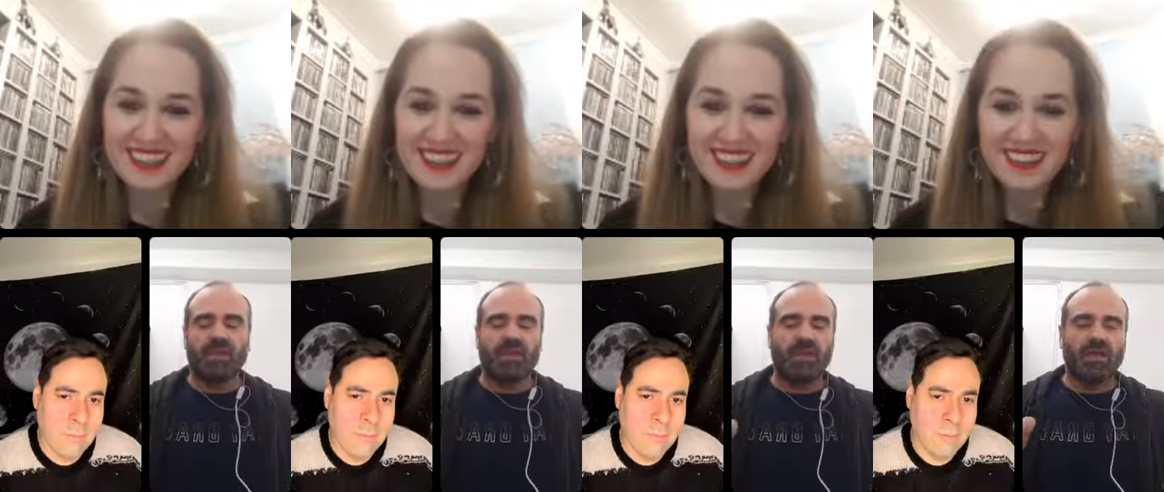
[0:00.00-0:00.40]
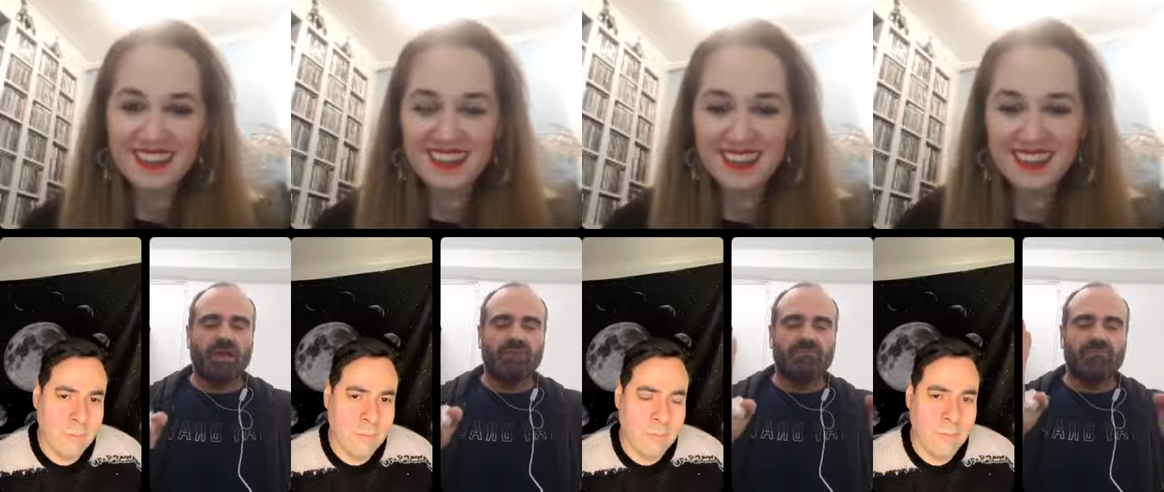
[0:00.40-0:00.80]

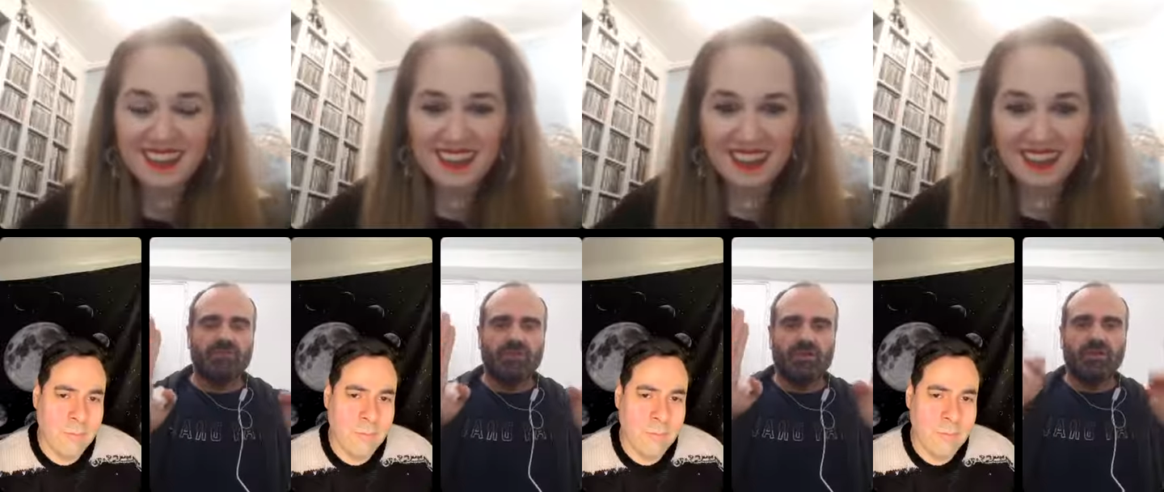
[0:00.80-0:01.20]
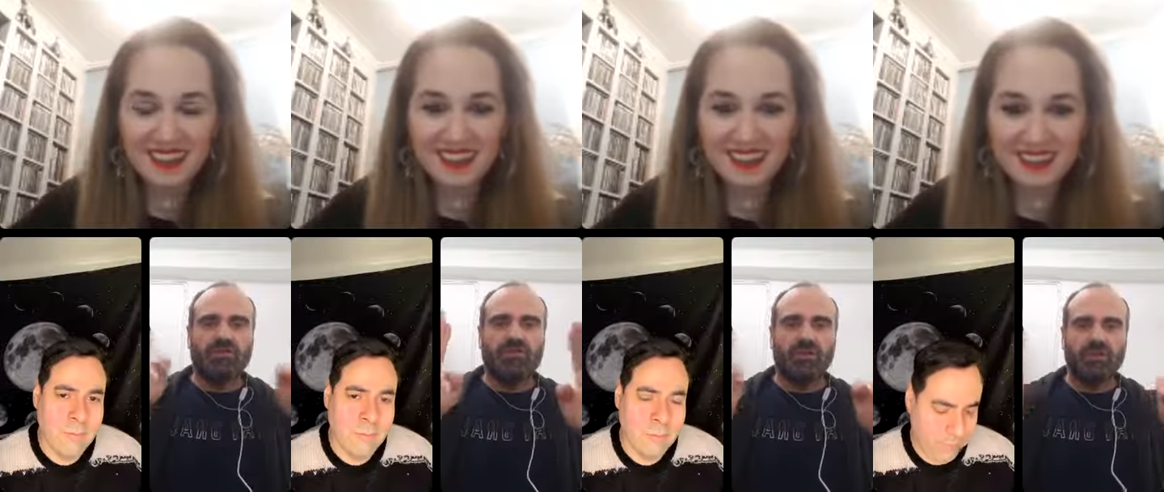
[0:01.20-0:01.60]
Speaker 1: uh, we do the
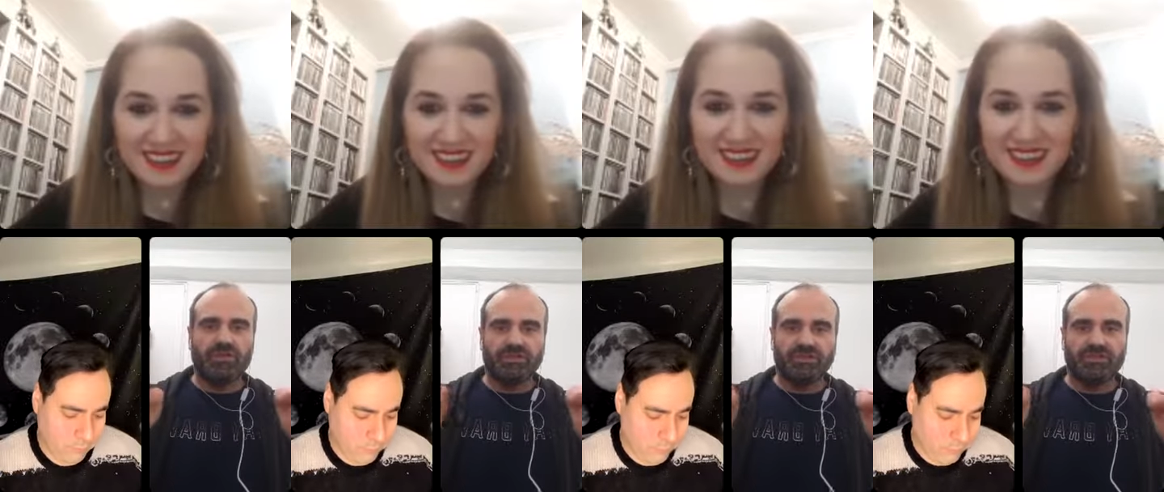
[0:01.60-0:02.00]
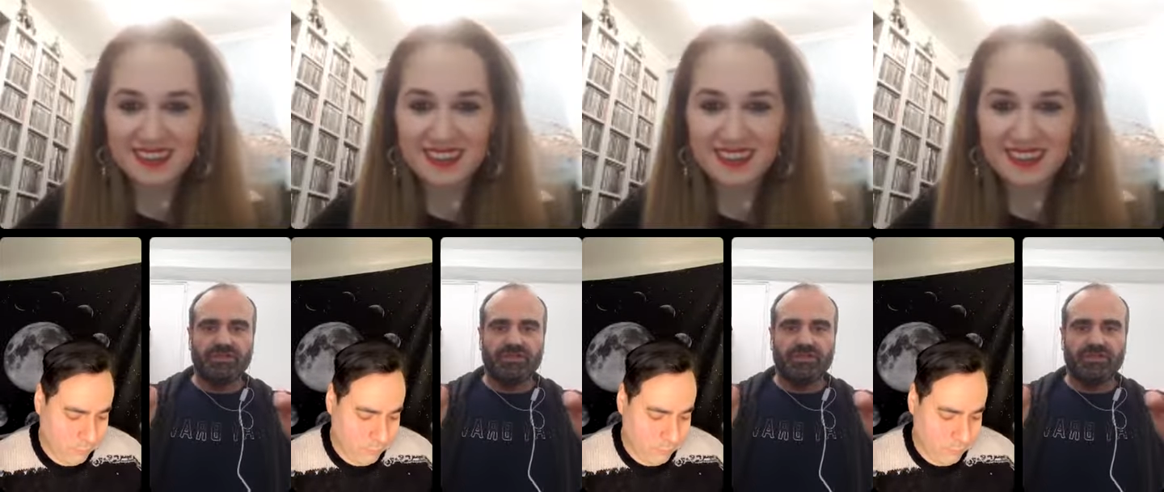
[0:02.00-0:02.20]
photos,